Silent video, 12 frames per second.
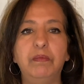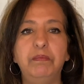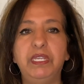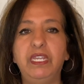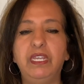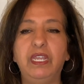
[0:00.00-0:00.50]

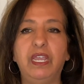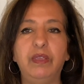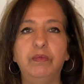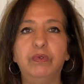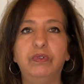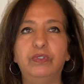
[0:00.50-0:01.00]
being
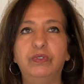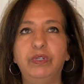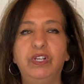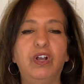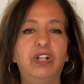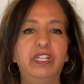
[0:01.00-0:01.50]
able, we
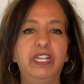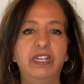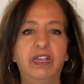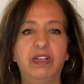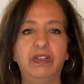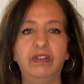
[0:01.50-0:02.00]
call it
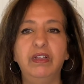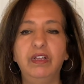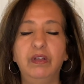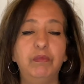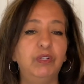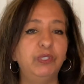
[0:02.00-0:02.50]

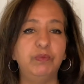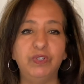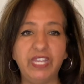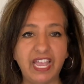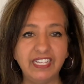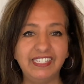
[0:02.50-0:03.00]
multiple
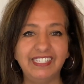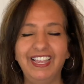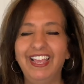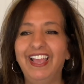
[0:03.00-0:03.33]
guess,